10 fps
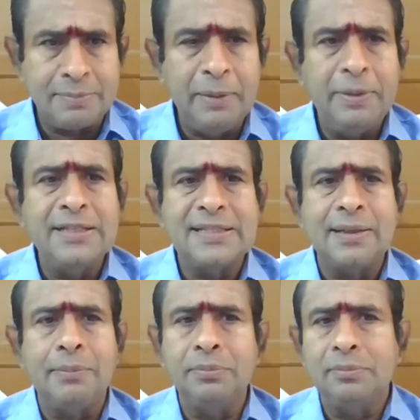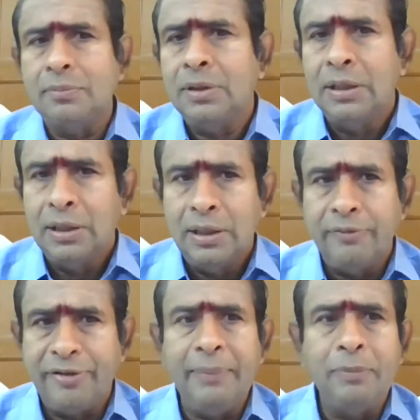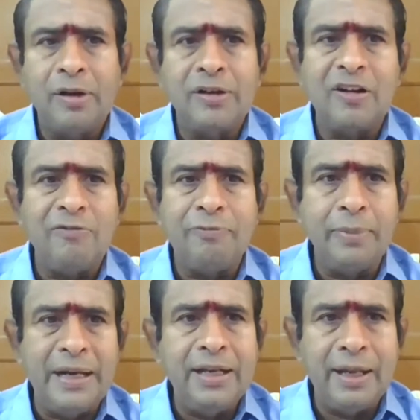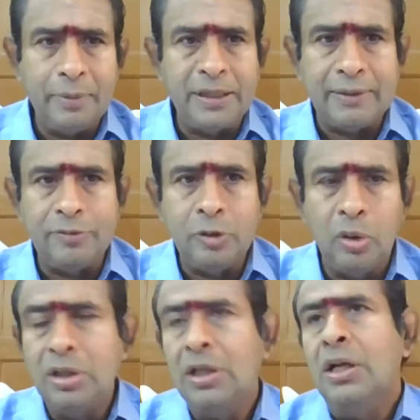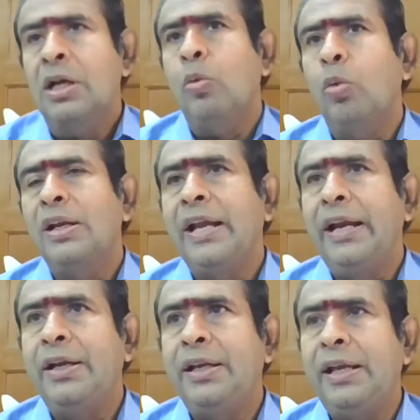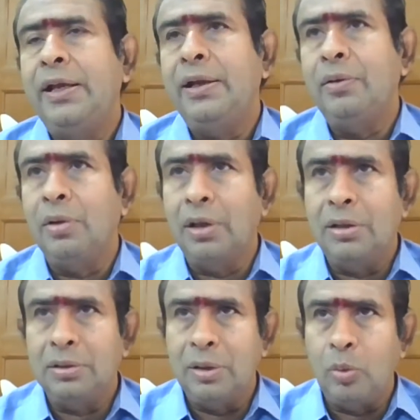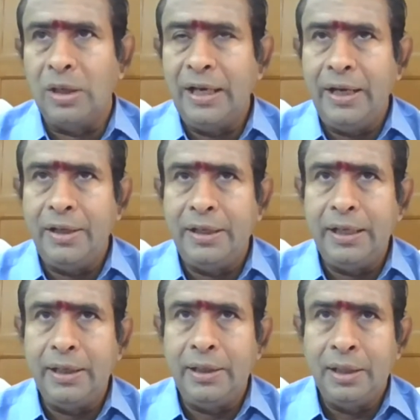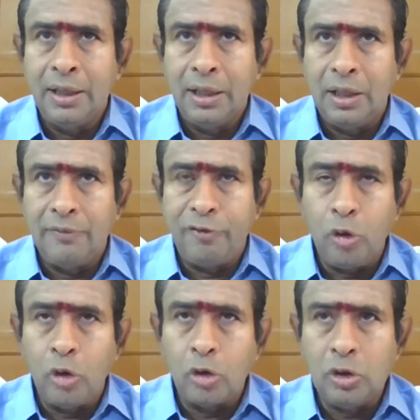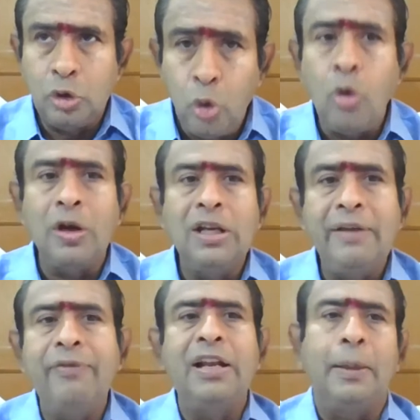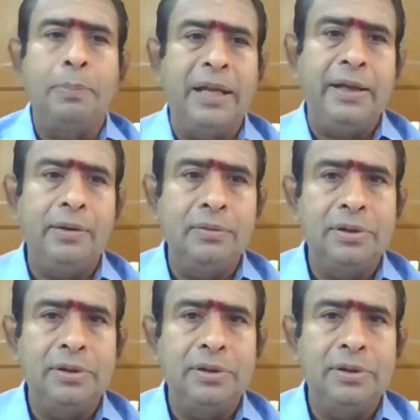Maybe in some framework of mind, I might have told 184.2 only will apply.